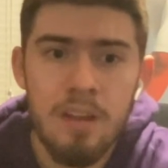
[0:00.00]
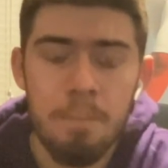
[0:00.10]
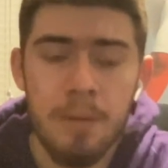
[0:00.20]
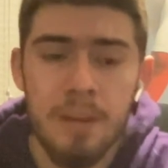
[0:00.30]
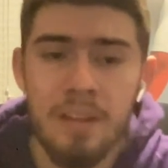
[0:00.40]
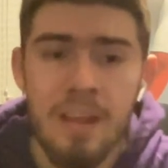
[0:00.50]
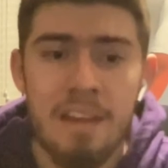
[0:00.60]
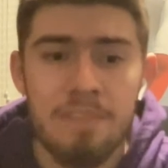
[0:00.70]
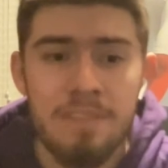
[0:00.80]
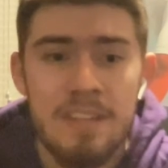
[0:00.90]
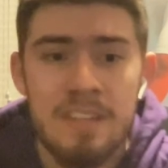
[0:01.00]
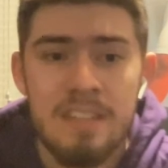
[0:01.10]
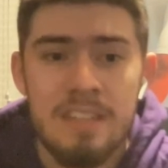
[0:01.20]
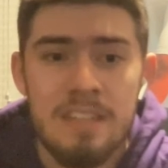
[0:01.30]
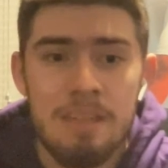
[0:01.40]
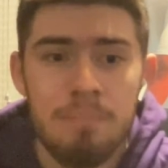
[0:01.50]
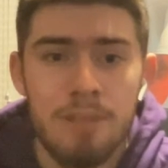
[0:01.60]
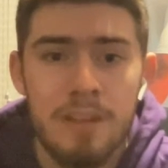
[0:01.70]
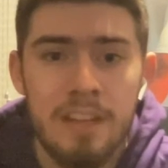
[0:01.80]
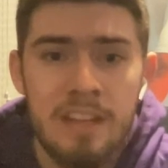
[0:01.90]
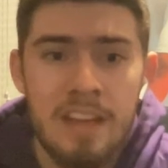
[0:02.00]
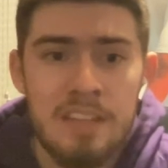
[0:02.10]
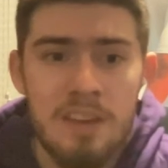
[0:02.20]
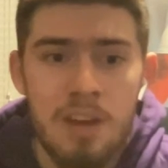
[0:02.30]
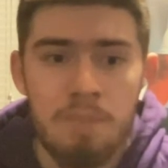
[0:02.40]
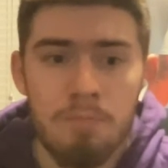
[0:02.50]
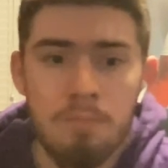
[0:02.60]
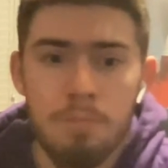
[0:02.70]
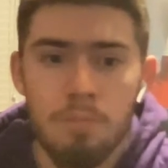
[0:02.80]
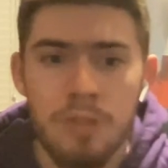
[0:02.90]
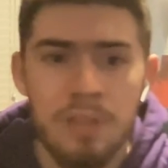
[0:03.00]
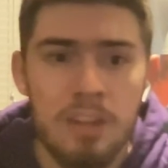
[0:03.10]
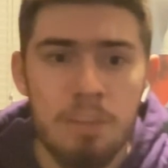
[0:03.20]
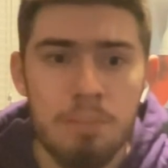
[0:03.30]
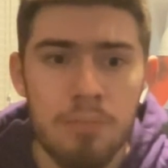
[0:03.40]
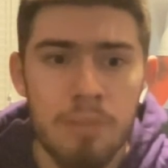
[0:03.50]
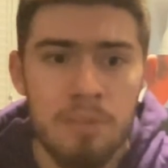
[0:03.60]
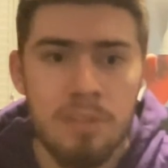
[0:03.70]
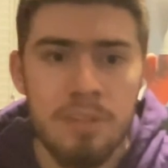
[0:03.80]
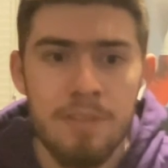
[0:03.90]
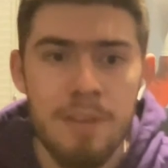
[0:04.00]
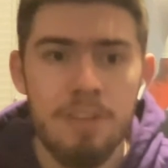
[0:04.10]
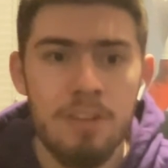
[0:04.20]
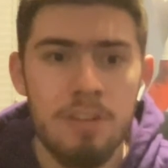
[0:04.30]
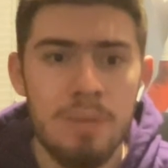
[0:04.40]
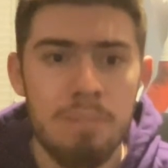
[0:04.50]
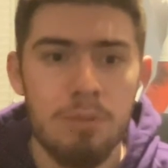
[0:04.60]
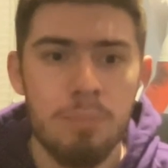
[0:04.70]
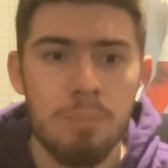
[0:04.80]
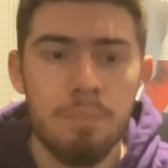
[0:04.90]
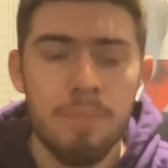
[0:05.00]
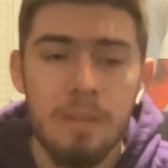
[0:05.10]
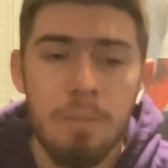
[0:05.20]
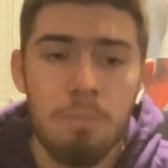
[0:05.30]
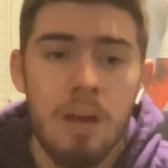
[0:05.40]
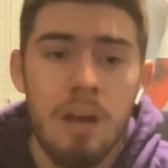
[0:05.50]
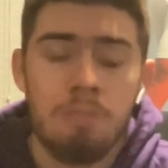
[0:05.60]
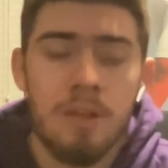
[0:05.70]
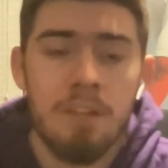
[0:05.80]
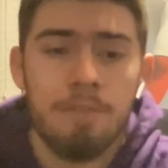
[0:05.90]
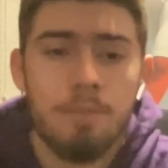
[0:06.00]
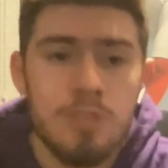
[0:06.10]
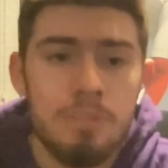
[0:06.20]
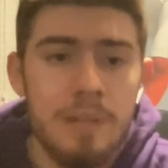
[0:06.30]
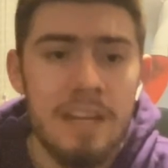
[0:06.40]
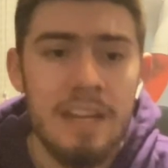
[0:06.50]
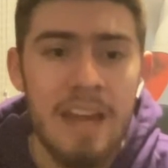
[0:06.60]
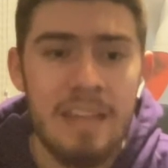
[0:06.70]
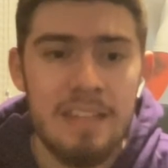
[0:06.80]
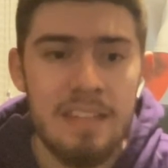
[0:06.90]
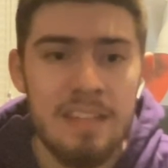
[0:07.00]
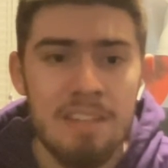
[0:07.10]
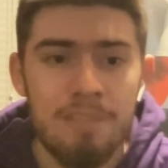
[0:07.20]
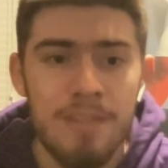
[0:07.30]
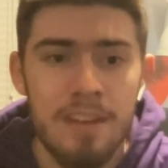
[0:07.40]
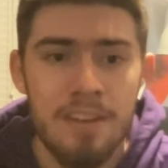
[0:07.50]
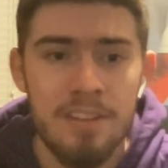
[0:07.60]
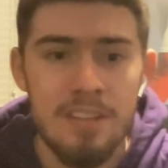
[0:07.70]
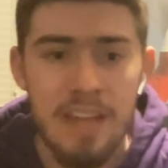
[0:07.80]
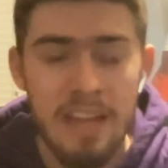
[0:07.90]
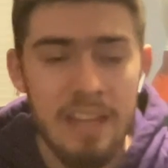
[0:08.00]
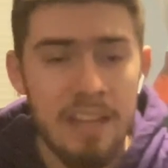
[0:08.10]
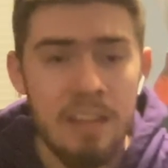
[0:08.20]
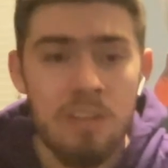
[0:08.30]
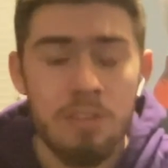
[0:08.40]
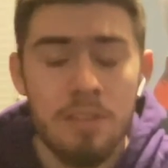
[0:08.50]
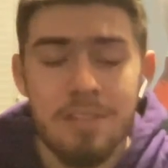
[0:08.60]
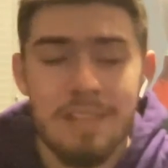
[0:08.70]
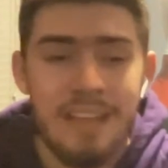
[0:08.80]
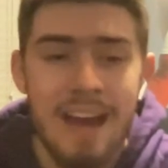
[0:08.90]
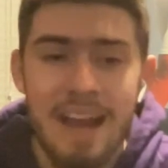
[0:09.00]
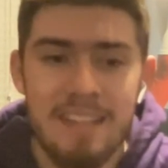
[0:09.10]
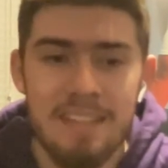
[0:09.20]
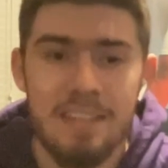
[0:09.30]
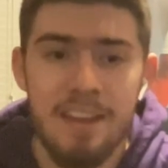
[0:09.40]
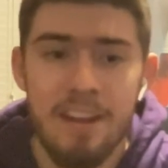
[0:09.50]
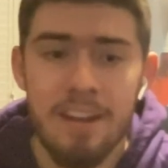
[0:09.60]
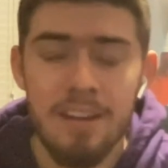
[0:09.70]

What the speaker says: But a lot of his system predicates on really good perimeter defenders, people running full speed at these defenders. And, there's guys there.